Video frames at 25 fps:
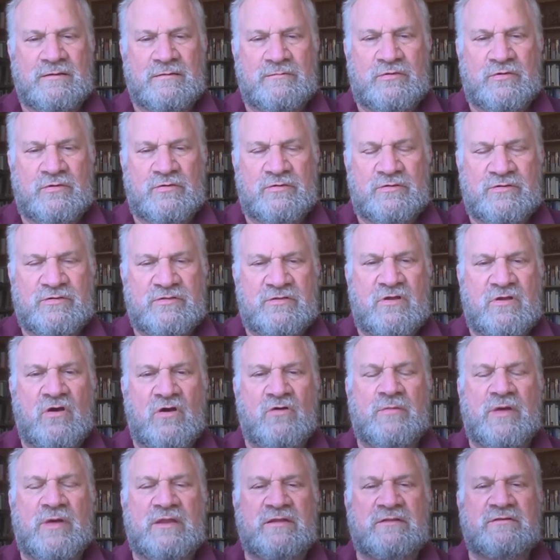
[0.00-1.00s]
Buddhist
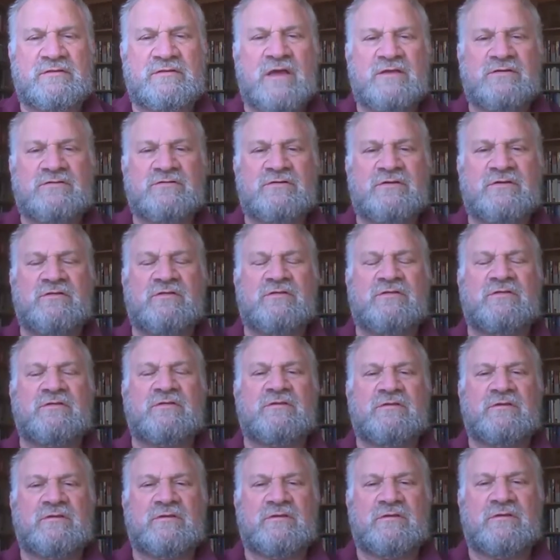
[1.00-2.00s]
co-meditations
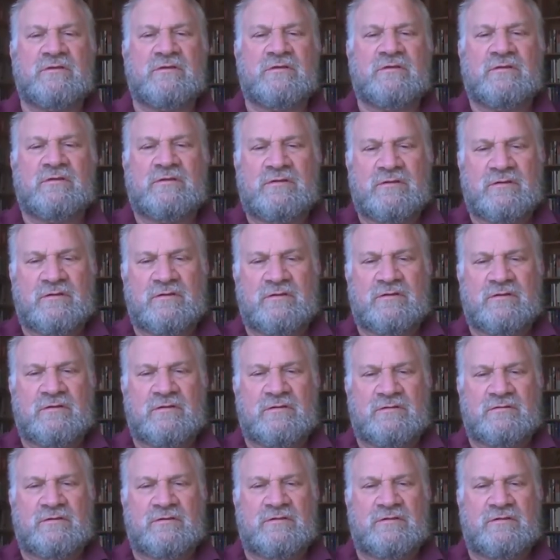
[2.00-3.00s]

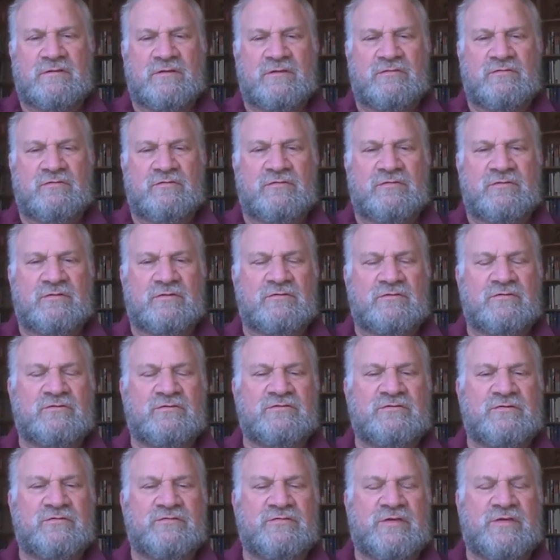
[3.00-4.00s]
to see through the
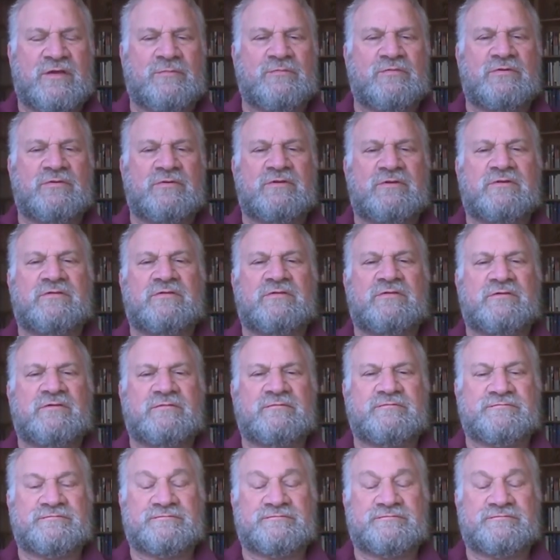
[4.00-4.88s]
illusion of separateness.